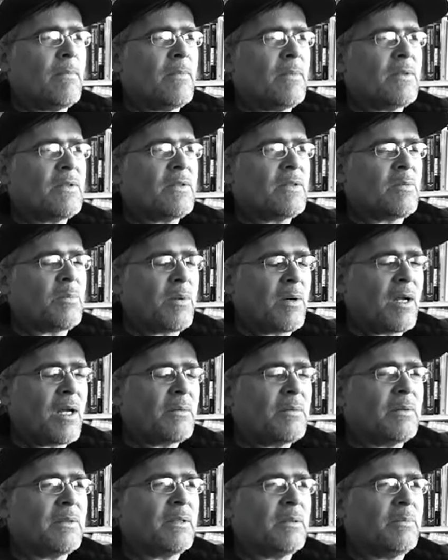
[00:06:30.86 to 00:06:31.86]
This is
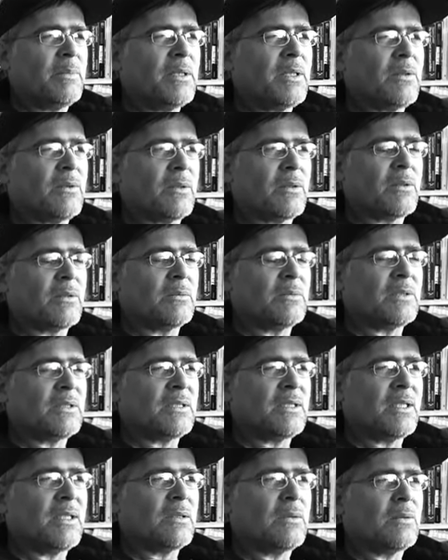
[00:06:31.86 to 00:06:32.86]
probably the big critical
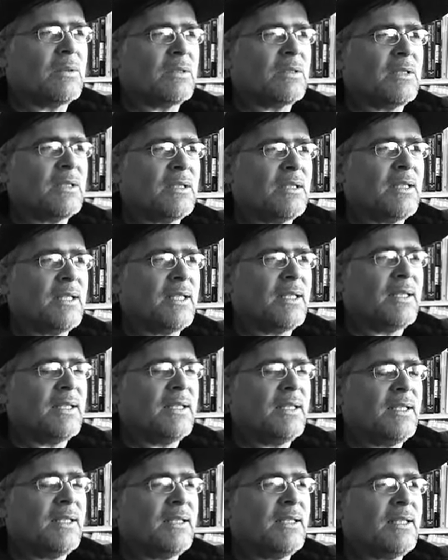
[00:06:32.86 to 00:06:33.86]
mistake, was that
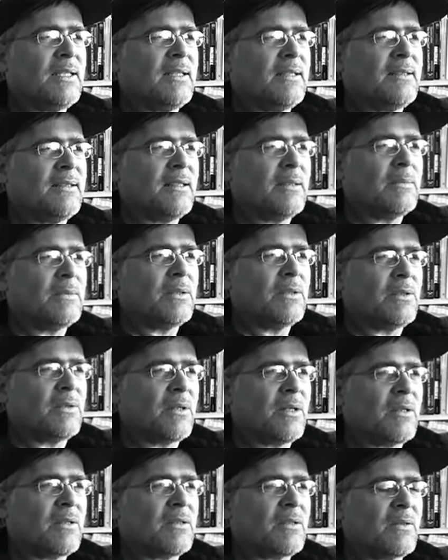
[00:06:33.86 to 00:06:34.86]
in an attempt to
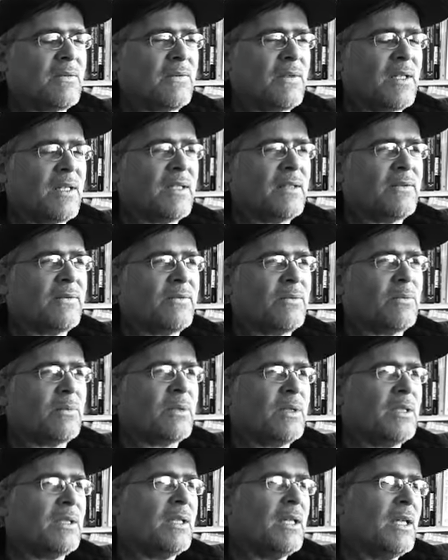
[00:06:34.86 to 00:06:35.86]
try to survive,
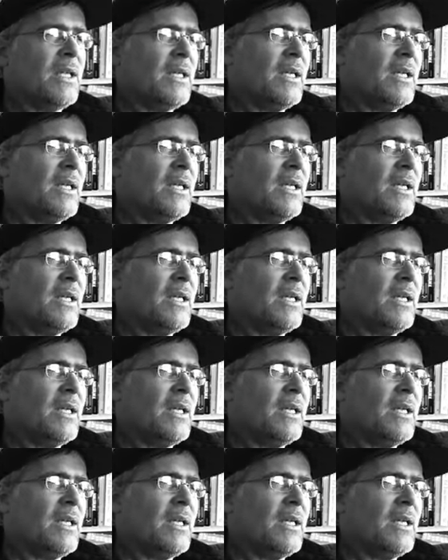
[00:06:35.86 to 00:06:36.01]
we